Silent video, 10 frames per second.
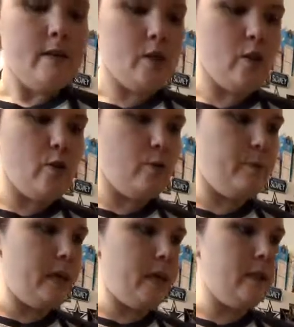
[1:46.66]
So,
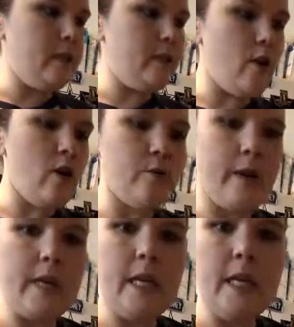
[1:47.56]
meaning that they're
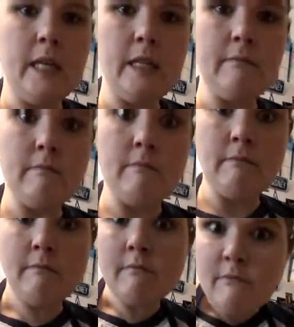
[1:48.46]
already
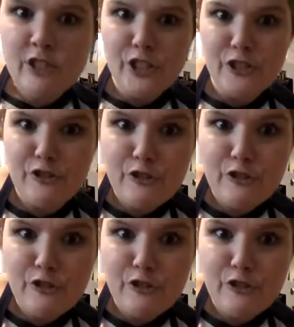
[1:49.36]
chicken